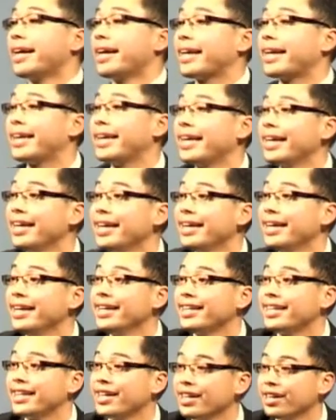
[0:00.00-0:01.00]

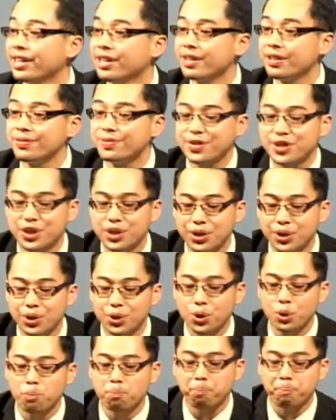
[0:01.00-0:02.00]
He gives
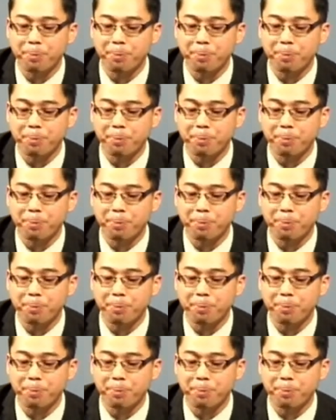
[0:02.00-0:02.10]
you